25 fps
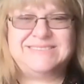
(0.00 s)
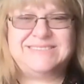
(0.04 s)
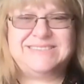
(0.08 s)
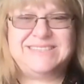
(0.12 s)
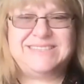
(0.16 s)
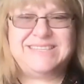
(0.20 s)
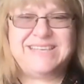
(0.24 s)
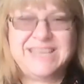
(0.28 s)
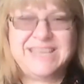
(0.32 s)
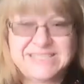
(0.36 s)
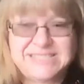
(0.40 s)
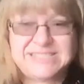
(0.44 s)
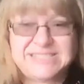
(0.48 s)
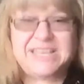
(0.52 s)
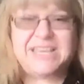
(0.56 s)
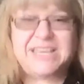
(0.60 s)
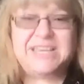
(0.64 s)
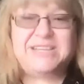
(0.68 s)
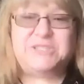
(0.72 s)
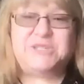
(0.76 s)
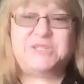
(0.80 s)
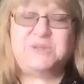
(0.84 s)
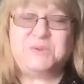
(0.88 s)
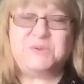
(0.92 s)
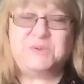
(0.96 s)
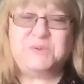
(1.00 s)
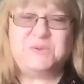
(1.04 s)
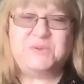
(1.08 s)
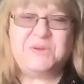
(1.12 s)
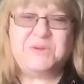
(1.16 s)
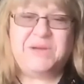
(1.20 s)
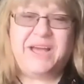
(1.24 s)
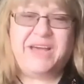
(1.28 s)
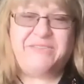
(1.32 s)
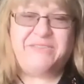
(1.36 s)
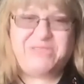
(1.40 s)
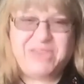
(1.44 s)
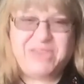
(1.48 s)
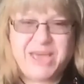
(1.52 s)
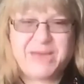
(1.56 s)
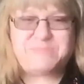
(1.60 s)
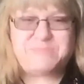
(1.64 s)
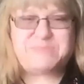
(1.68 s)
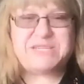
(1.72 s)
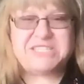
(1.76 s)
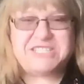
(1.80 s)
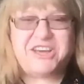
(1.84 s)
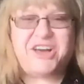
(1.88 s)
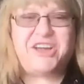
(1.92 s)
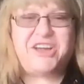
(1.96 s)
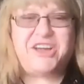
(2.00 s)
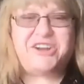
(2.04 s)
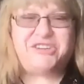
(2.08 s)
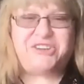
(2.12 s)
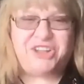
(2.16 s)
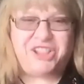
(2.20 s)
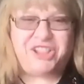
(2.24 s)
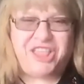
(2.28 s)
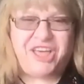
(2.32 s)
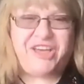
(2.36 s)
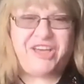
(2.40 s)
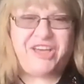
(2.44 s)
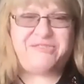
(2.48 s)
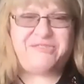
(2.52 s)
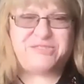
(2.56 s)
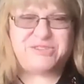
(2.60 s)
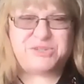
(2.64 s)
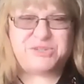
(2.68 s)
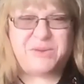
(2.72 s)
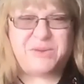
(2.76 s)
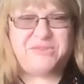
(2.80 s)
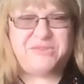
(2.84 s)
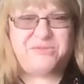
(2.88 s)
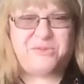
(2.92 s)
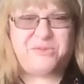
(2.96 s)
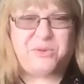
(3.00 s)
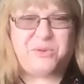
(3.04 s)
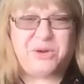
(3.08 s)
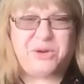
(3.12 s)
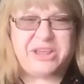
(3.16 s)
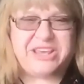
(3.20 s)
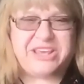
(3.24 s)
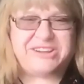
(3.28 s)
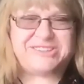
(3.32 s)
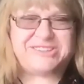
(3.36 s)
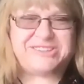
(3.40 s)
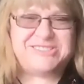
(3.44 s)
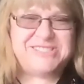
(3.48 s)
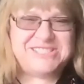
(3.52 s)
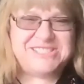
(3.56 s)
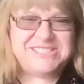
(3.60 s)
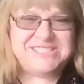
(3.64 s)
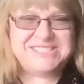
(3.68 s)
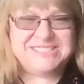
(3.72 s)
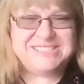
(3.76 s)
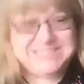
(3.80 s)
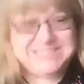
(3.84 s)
Yes, I do. I've kept a daughter alive for 24 years.